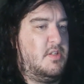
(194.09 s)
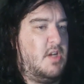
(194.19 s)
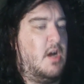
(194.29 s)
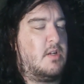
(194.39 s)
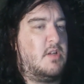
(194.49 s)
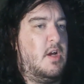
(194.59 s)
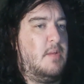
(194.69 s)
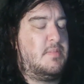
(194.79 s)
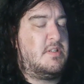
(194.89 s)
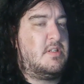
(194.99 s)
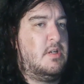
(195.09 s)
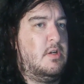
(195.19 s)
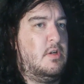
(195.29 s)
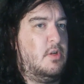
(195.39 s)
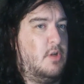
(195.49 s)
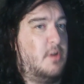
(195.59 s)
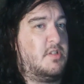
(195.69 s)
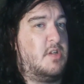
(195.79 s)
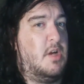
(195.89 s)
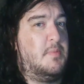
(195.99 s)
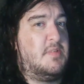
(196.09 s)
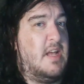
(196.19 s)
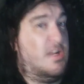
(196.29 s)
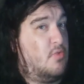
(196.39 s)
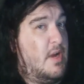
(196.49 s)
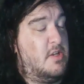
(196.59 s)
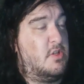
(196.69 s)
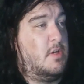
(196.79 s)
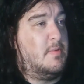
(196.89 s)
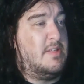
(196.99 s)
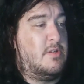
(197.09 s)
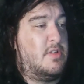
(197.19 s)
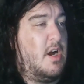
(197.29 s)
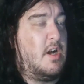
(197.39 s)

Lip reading: Dark types, Ghost types, and Dragon types.